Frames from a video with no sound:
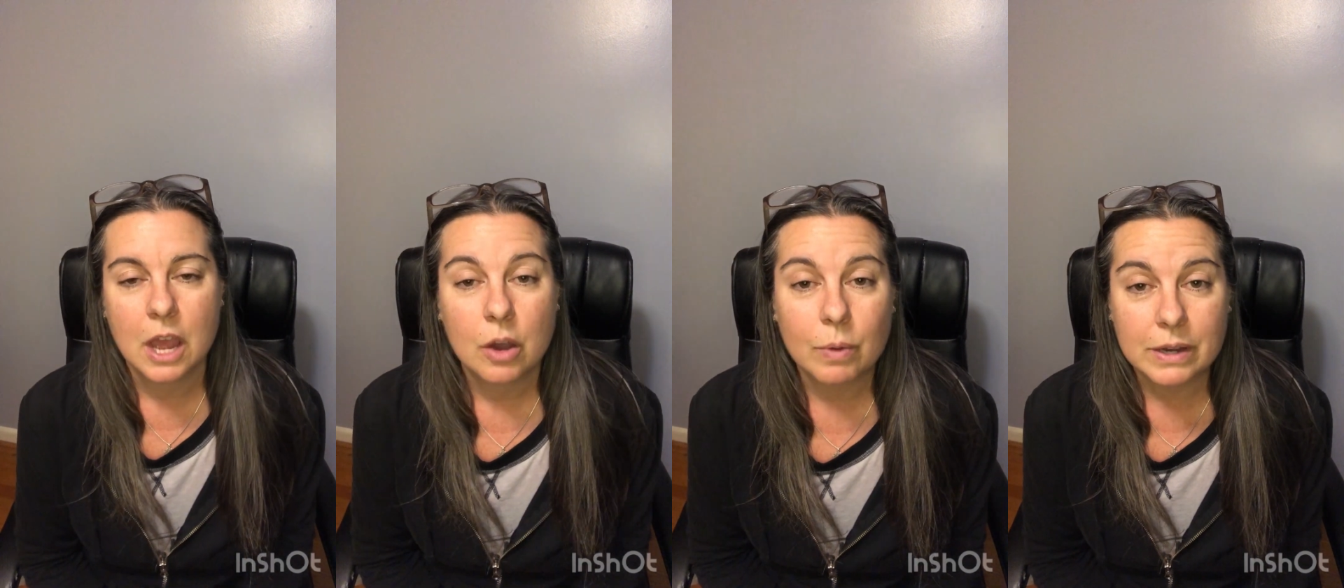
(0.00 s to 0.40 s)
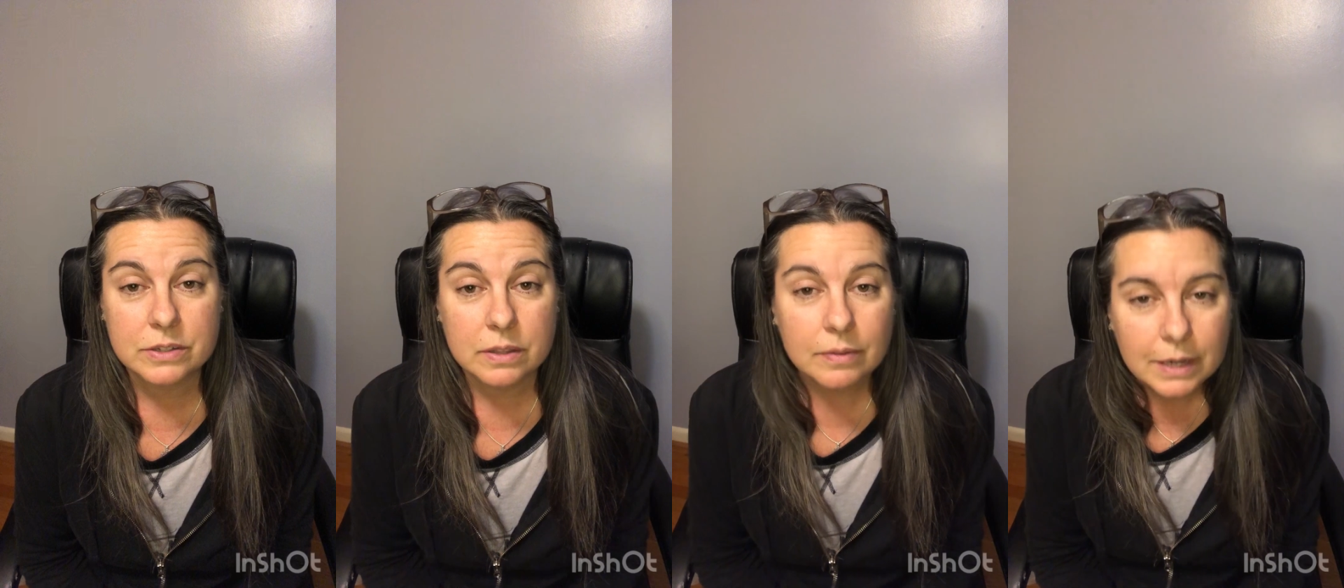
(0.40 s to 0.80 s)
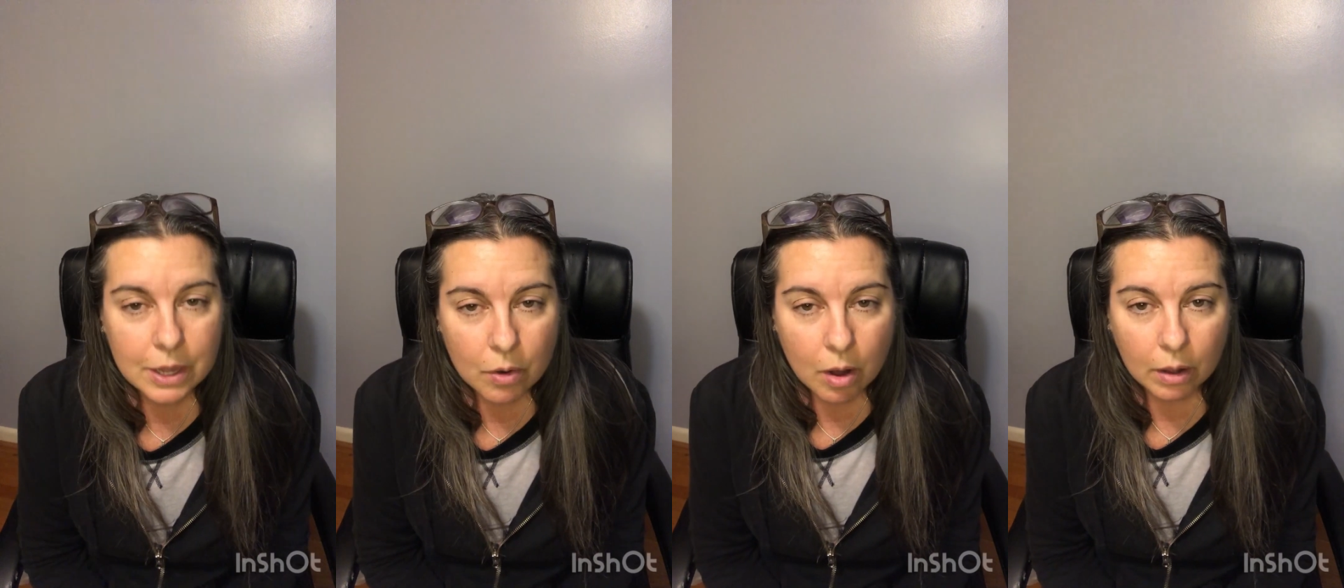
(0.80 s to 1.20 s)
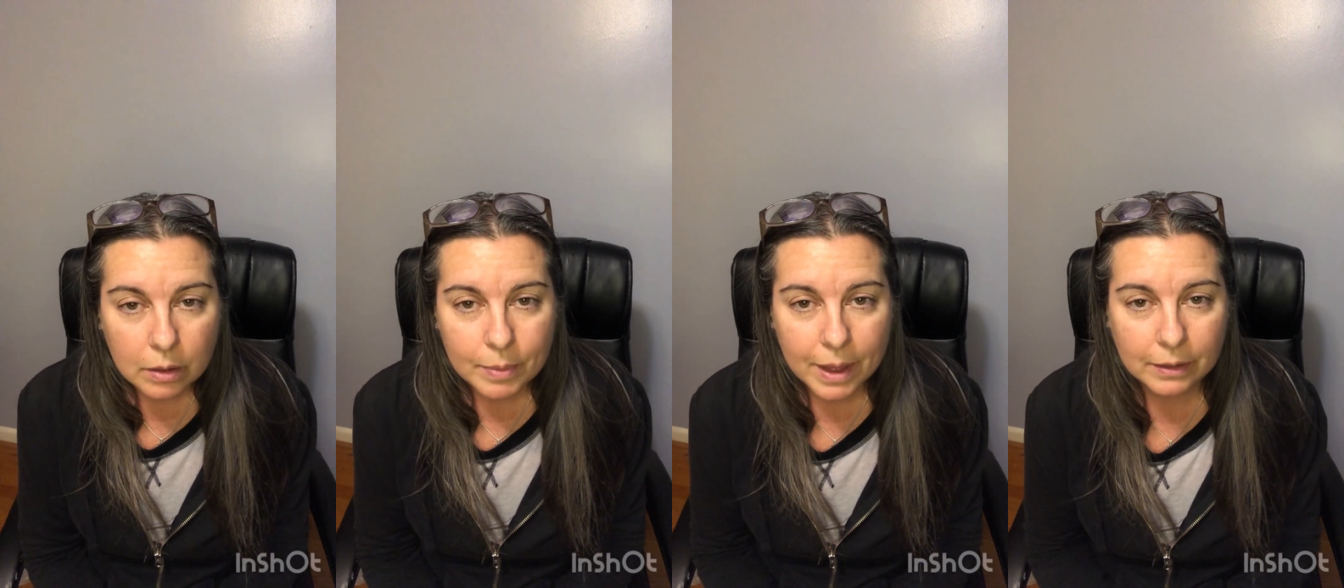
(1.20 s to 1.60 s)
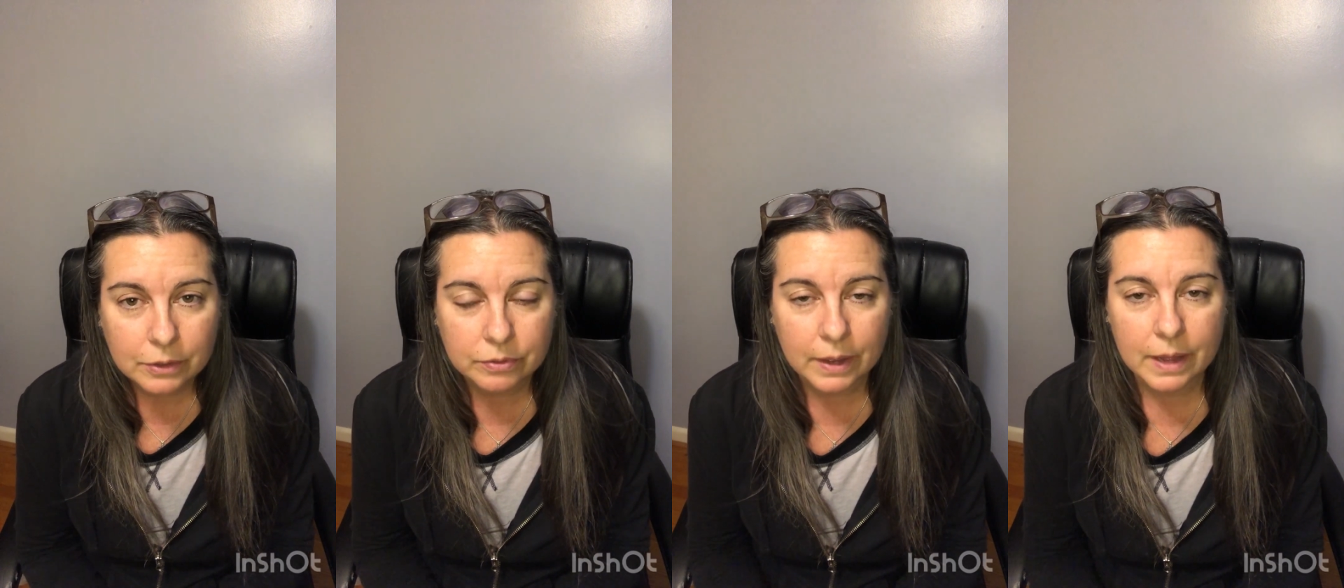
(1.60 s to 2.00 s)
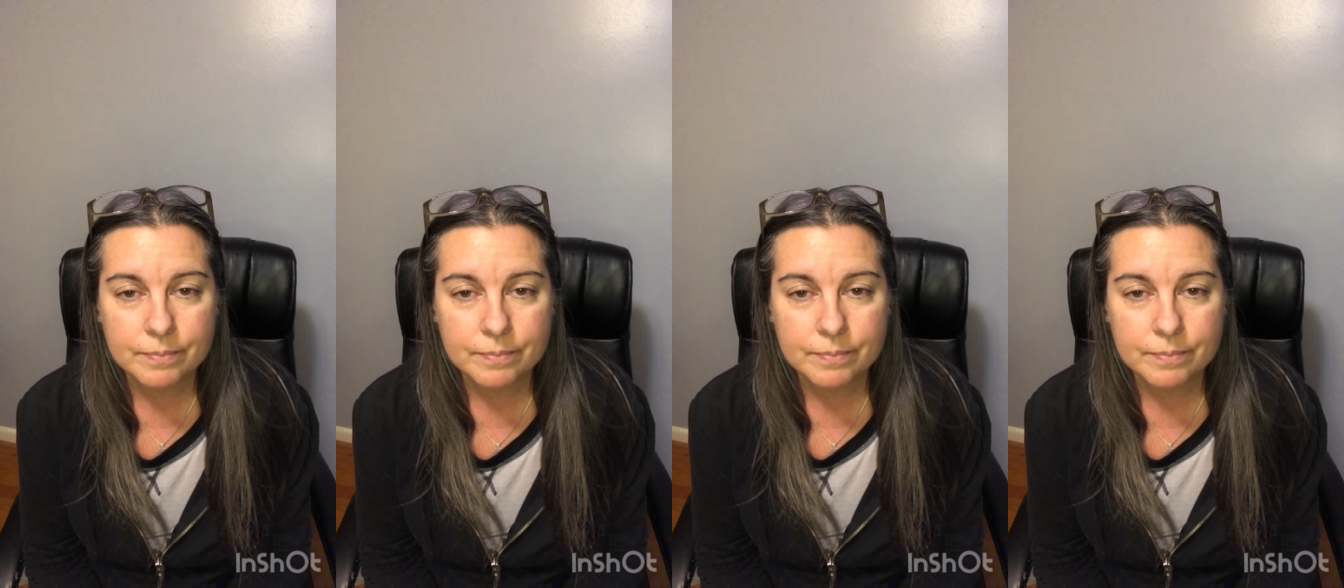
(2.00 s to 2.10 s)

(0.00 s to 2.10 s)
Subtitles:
watch the video all about loofah.